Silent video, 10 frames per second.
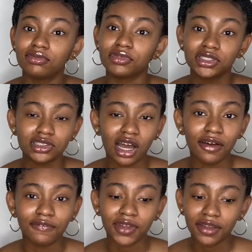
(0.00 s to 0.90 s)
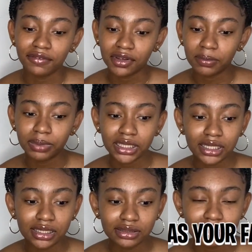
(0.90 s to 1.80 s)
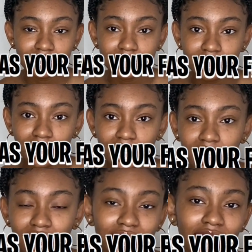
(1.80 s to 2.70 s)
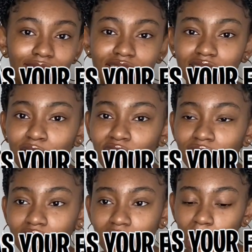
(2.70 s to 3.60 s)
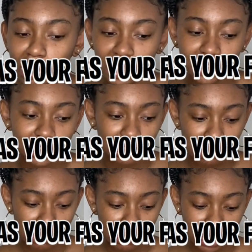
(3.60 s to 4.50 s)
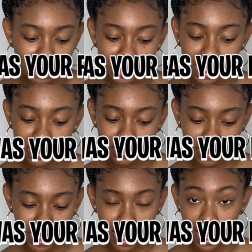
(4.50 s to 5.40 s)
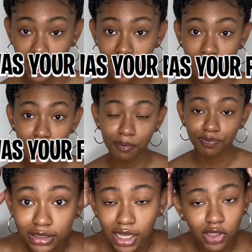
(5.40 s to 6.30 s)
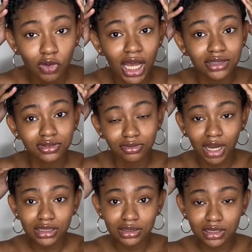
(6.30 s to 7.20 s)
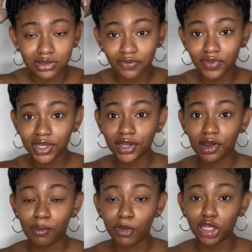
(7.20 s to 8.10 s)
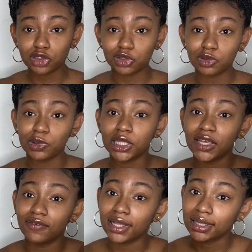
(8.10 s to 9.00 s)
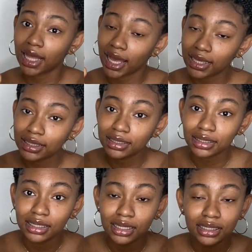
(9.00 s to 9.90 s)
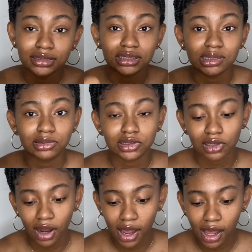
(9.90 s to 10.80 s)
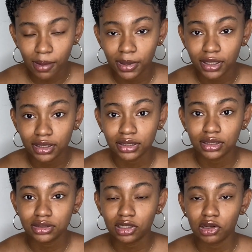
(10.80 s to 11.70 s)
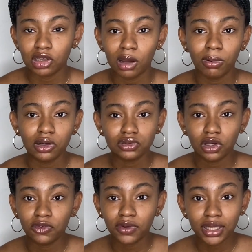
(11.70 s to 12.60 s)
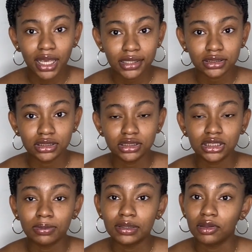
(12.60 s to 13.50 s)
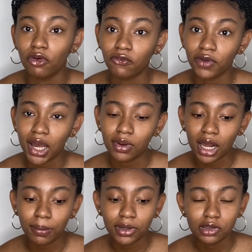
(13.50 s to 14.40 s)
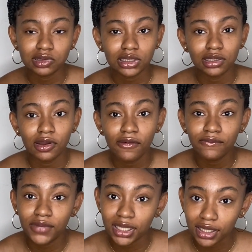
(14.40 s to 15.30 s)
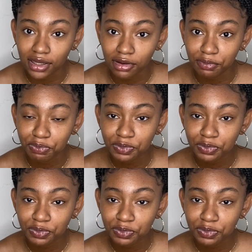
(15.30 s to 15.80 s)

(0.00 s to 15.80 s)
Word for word: what's y'all favorite piece. Like what's y'all favorite clothing, shoe, or accessory that I got. Thank you guys for watching this video. Make sure you leave a like, subscribe, and turn on your post notifications to be notified when I post a new video.